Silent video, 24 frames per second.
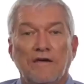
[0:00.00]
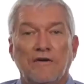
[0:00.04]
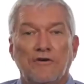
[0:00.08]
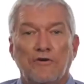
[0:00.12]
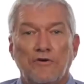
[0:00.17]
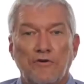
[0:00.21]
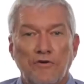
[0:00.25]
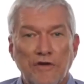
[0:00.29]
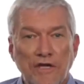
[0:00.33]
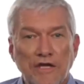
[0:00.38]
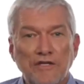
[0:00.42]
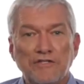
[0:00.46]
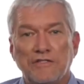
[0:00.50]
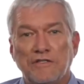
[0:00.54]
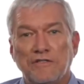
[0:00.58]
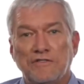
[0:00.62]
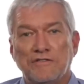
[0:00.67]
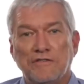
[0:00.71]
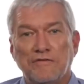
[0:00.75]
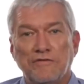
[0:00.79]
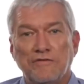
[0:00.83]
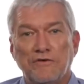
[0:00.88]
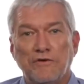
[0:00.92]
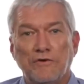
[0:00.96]

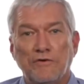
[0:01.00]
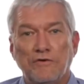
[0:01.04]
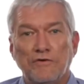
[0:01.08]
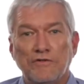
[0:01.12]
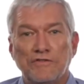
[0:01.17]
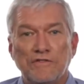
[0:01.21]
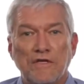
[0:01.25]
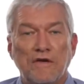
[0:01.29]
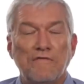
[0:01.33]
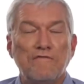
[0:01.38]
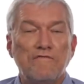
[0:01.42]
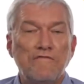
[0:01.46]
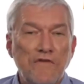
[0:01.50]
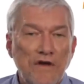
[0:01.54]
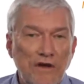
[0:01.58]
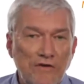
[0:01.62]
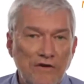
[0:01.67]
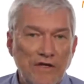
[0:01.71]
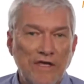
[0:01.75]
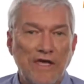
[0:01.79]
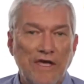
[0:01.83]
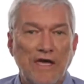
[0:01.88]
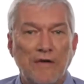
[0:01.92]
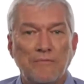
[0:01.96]
Creationists, of course, are
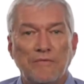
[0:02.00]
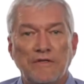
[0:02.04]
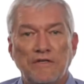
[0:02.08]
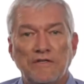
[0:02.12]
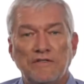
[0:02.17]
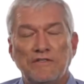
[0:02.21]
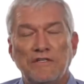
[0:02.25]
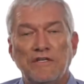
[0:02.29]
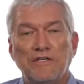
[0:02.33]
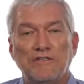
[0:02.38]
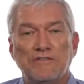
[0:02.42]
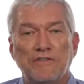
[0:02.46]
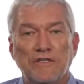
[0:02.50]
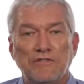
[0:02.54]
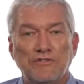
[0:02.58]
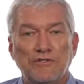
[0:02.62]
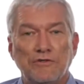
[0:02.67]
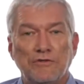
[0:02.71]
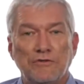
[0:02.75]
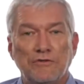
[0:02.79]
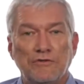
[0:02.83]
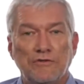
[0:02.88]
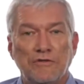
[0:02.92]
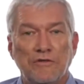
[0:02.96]
very happy to teach their
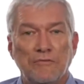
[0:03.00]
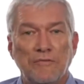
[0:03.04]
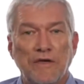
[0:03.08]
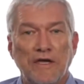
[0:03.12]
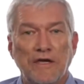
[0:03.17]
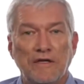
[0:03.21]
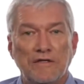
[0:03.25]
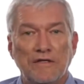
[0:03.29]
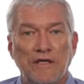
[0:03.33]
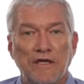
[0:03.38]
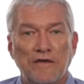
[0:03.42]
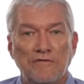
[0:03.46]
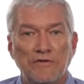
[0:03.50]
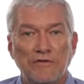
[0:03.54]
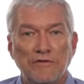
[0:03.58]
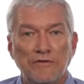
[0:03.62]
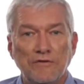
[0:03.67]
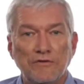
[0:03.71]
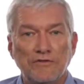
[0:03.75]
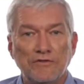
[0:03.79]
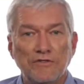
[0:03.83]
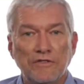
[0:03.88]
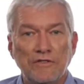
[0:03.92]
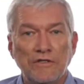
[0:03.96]
children about
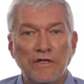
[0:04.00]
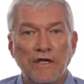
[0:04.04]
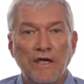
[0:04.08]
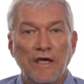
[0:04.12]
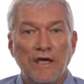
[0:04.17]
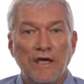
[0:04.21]
evolution